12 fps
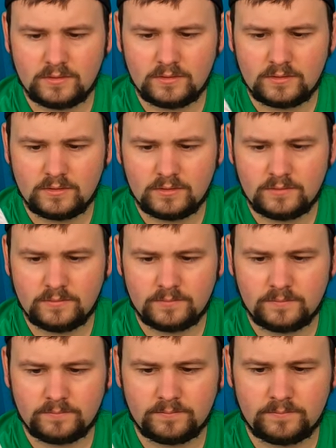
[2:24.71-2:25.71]

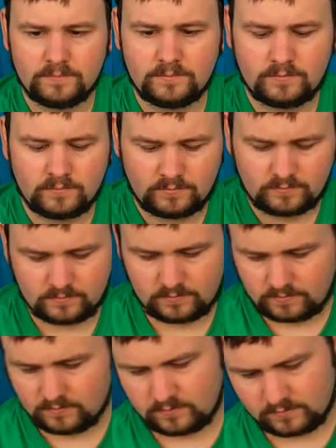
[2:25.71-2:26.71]

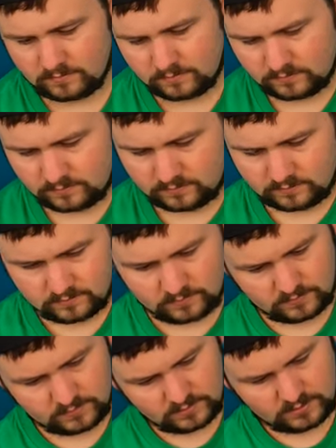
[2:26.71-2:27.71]

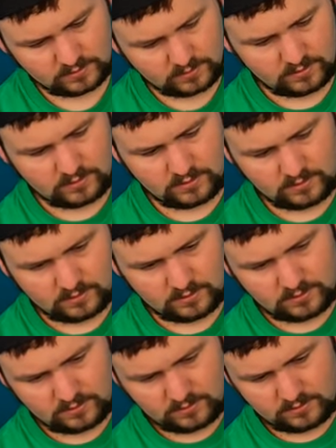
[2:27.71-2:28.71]

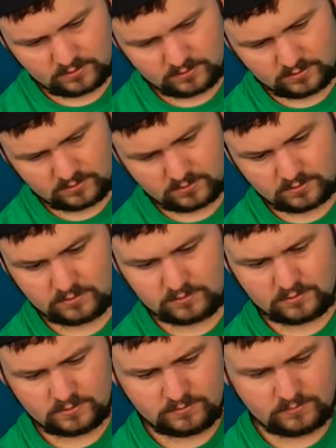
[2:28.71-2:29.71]

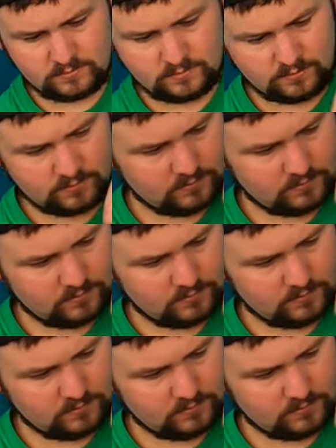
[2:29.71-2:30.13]
[no speech]